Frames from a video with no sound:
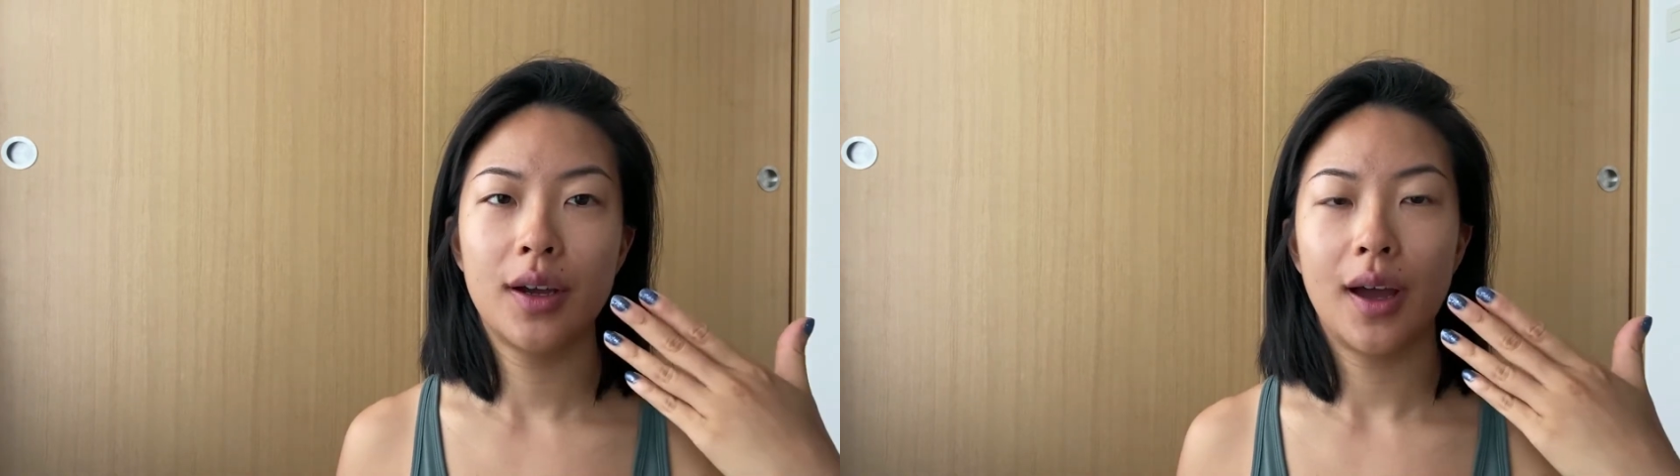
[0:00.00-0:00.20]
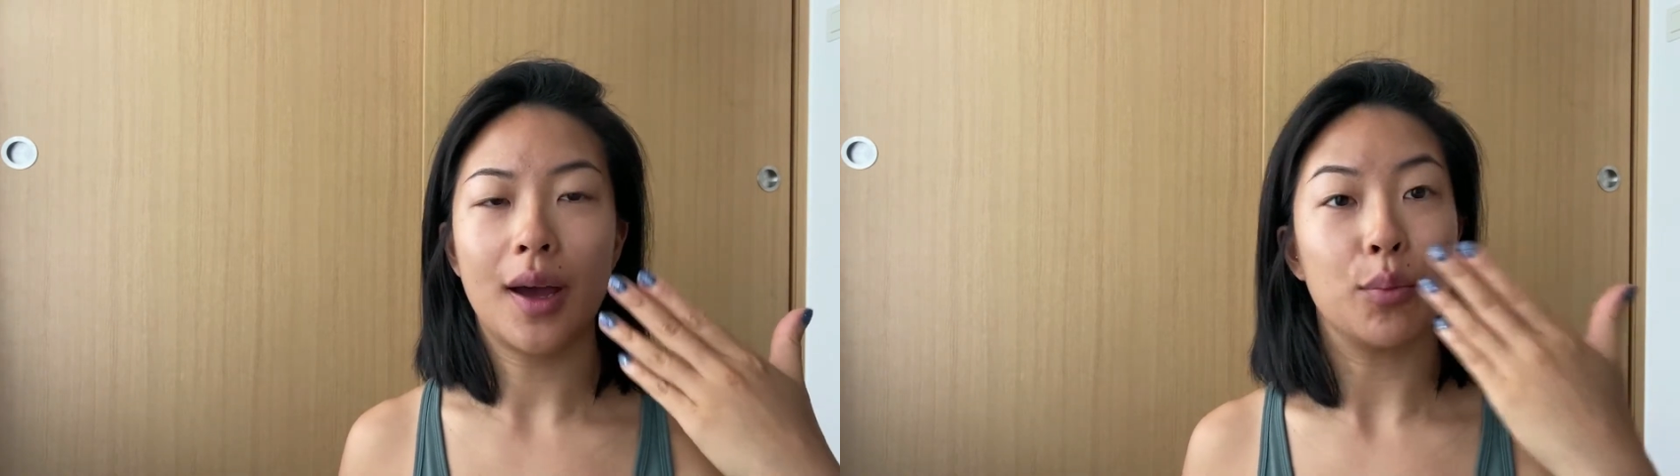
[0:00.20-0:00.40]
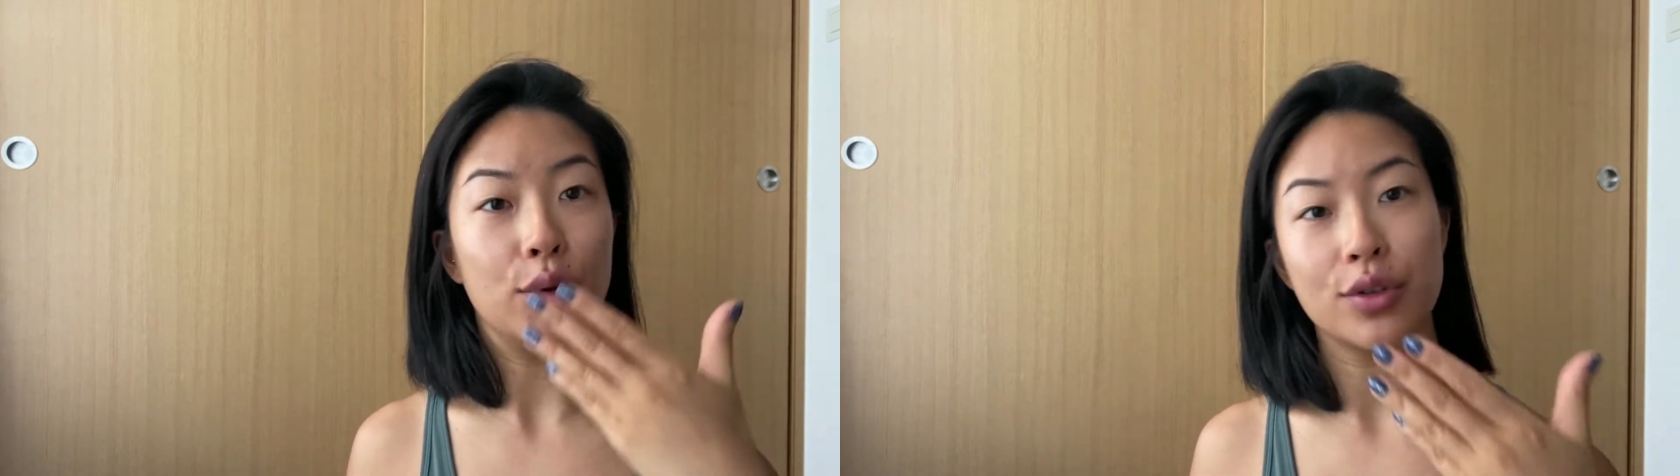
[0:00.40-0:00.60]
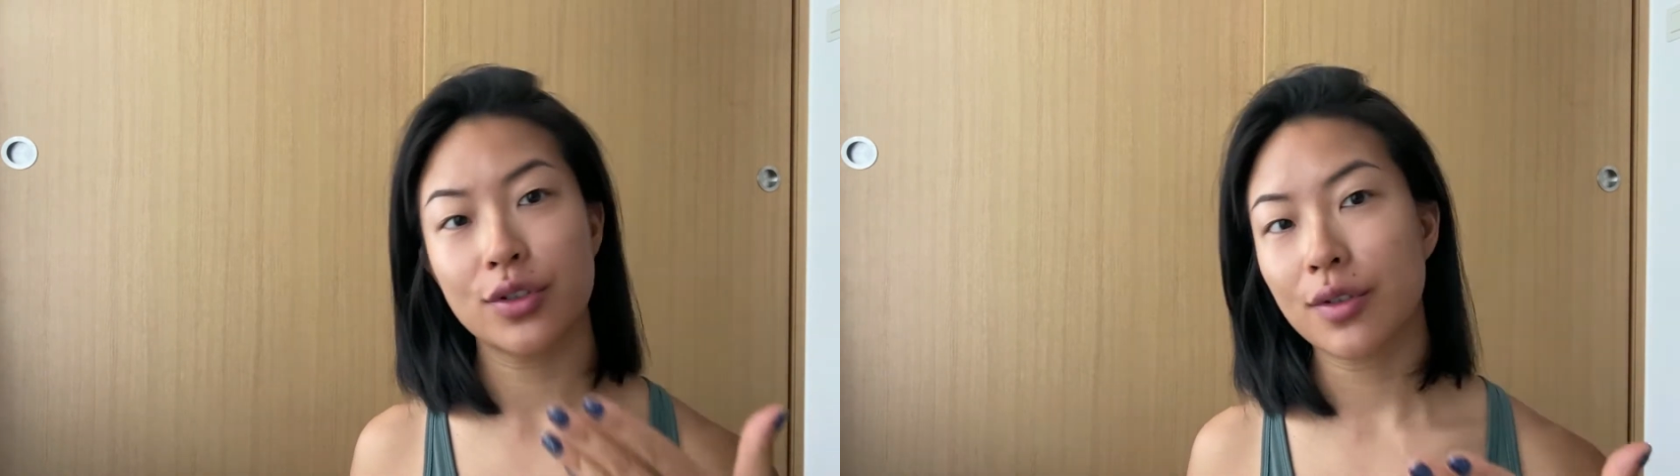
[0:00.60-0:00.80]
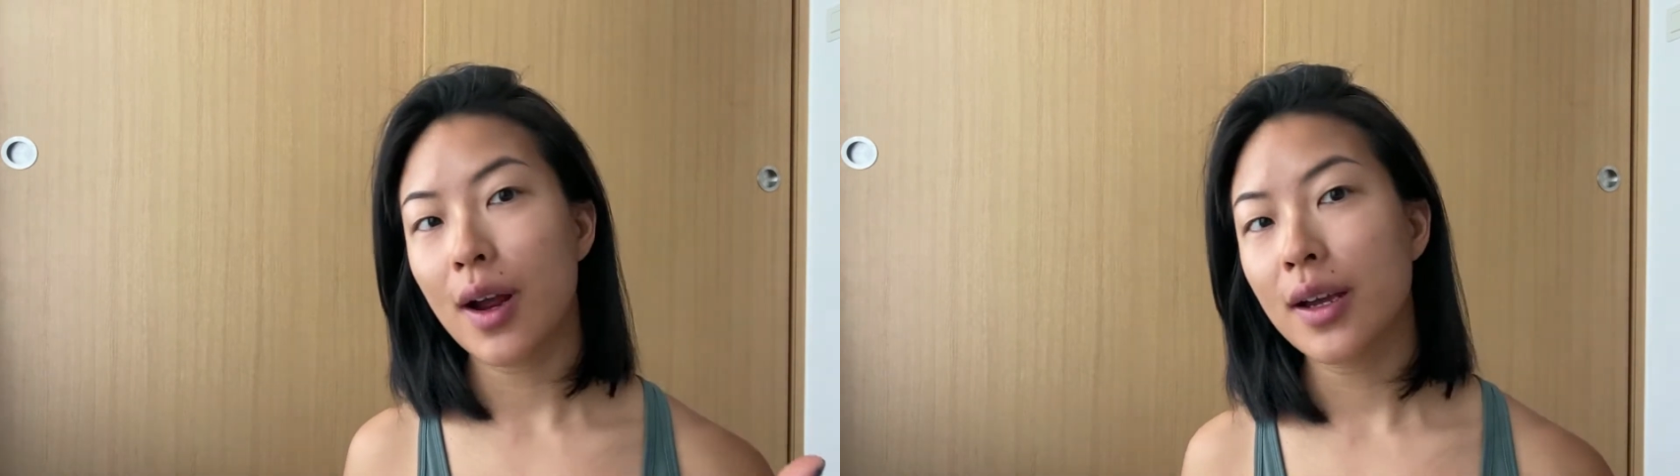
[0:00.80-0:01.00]
and
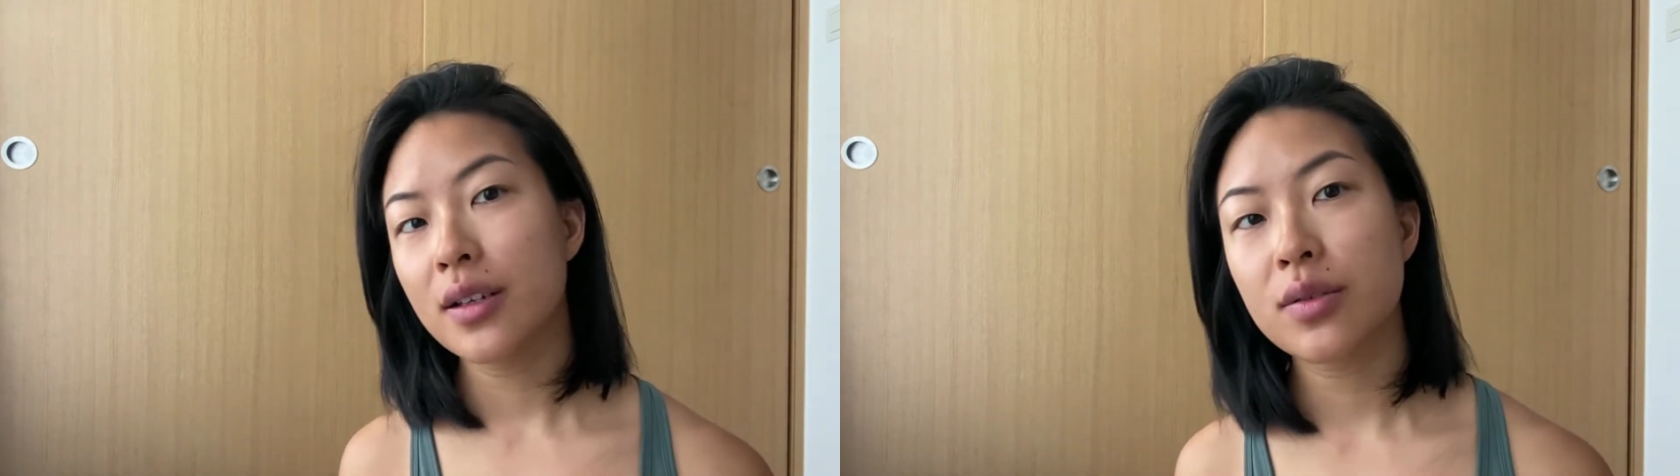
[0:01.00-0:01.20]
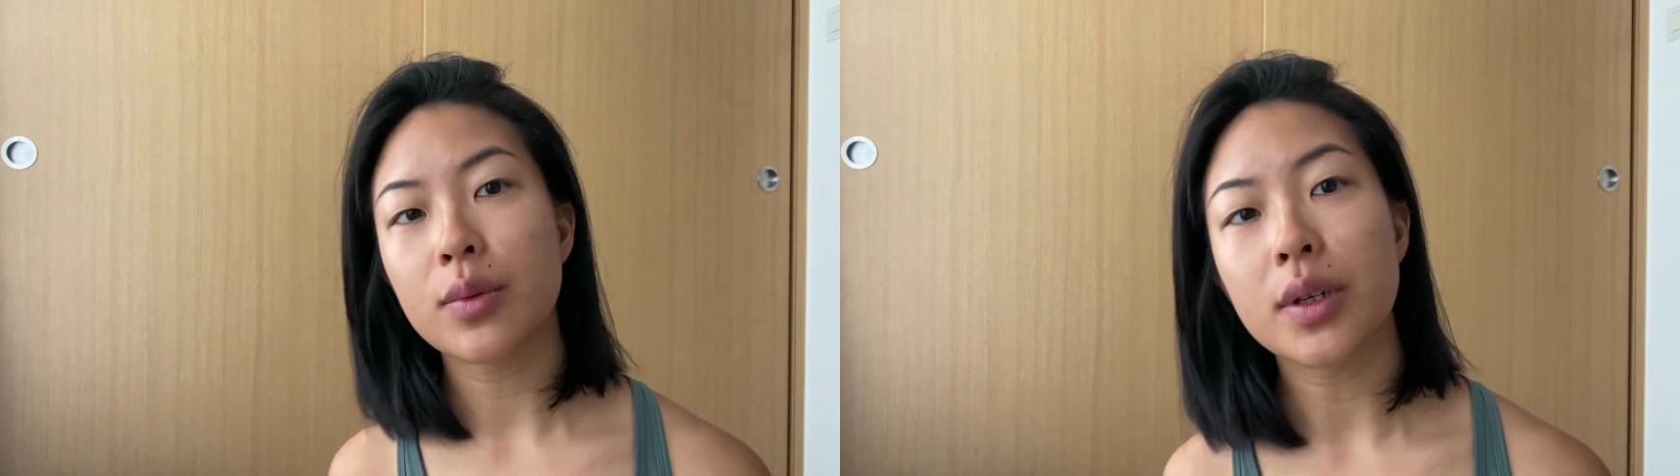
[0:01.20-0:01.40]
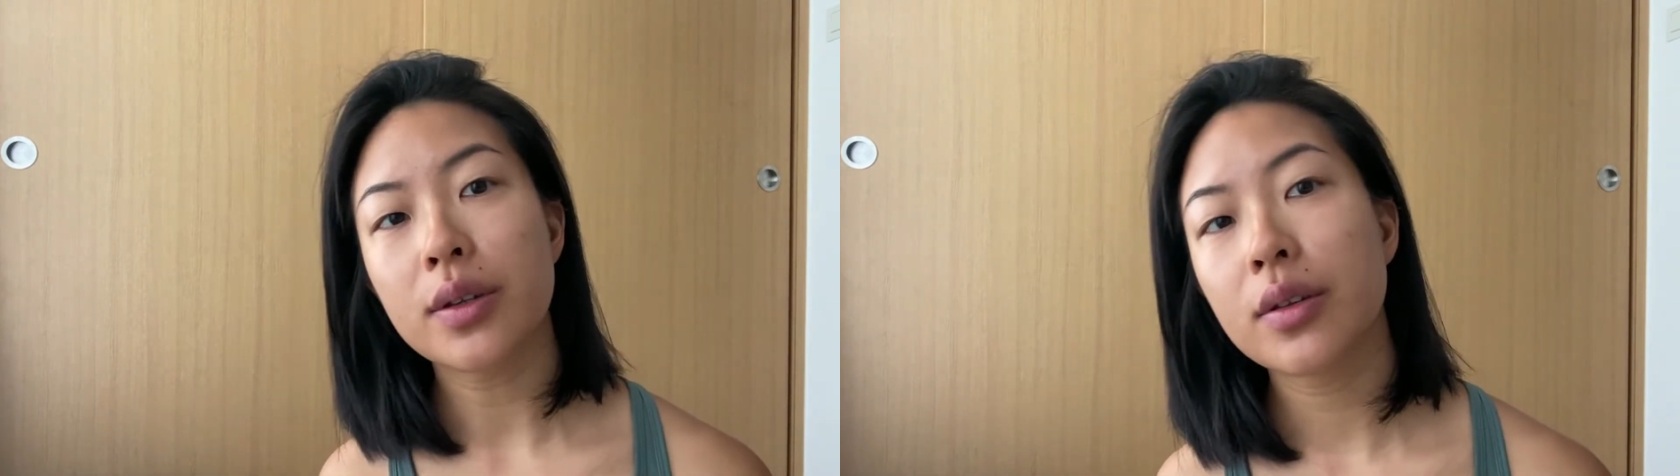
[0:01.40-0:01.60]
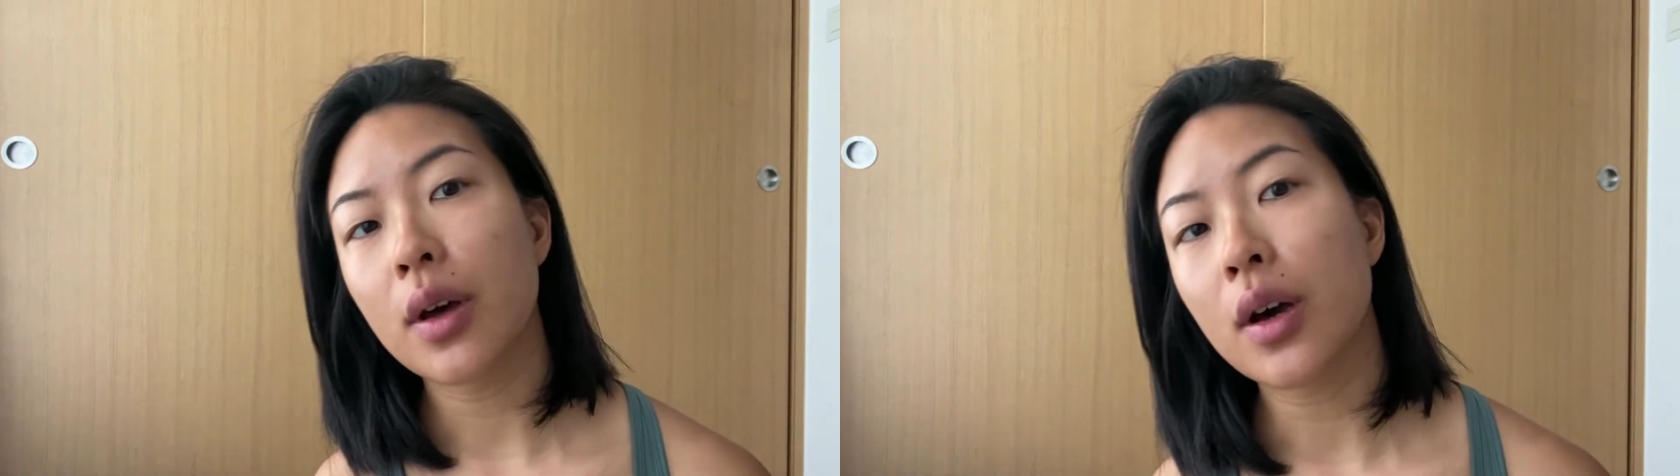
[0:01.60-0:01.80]
moisturized with